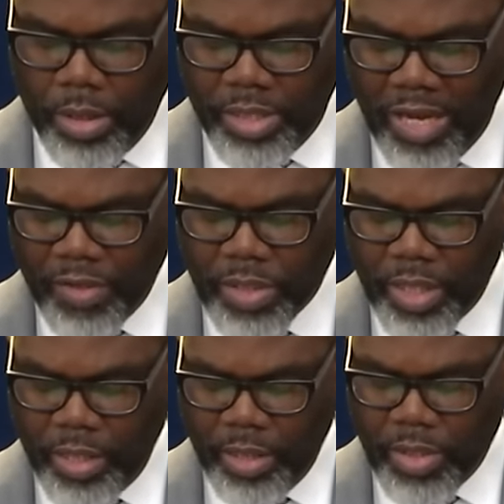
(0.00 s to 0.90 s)

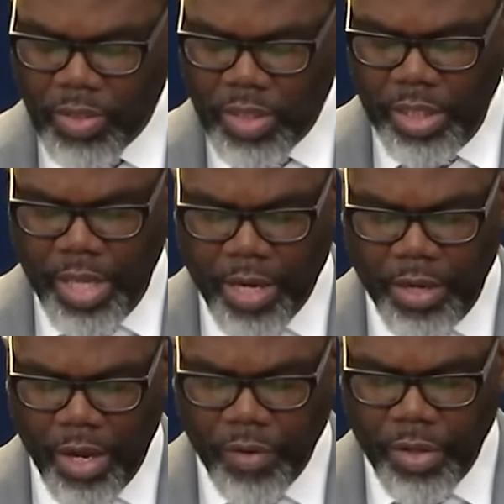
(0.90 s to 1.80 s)
devastated to see yet
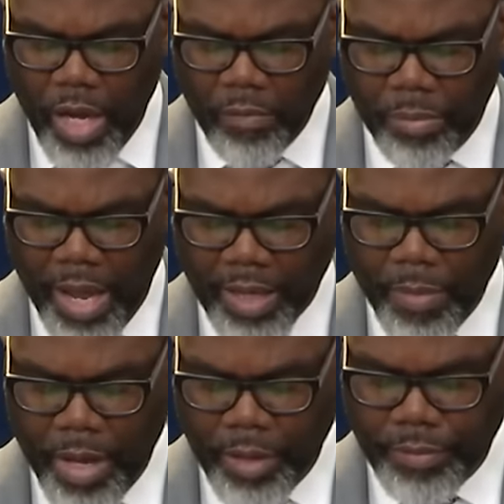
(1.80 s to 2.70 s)
another young black
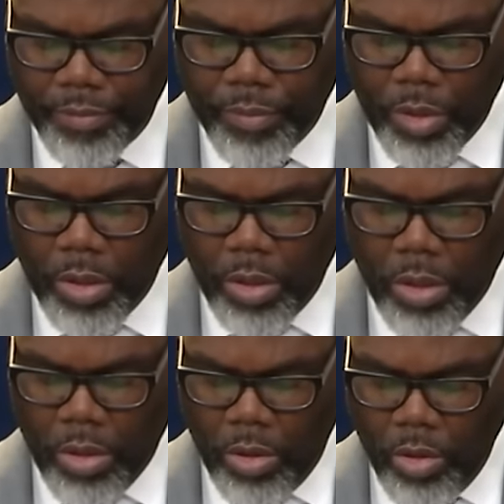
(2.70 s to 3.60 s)
man
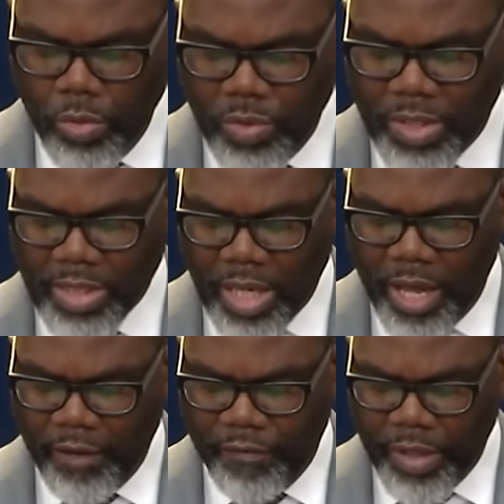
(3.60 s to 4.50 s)
lose his
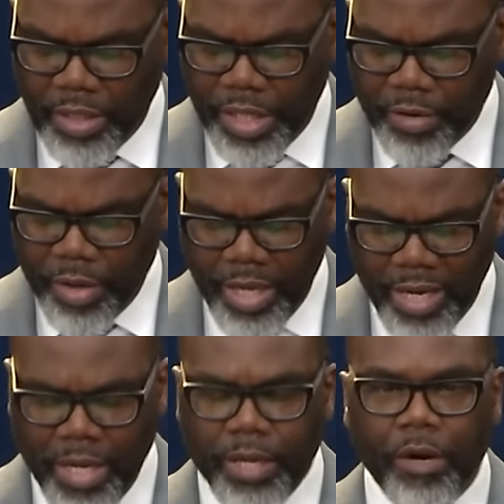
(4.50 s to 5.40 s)
life during
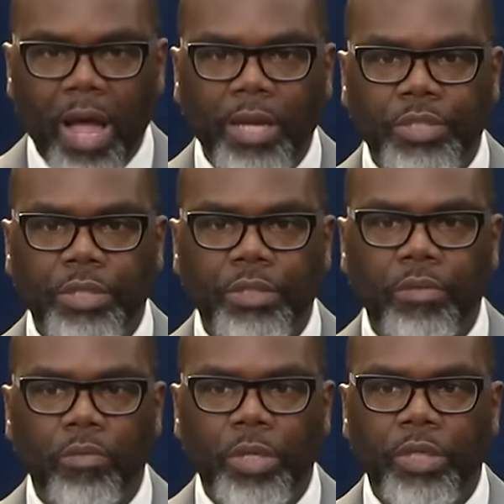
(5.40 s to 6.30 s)
an interaction
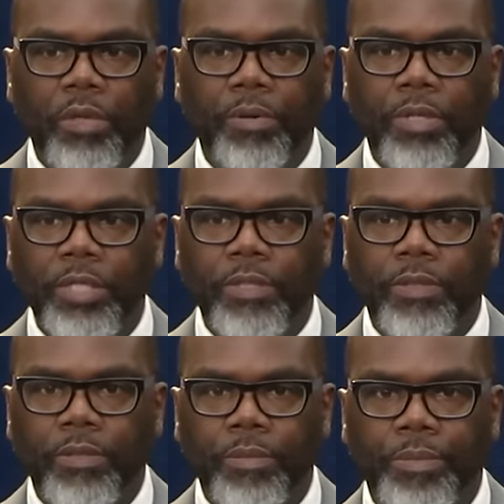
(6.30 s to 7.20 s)
with the police.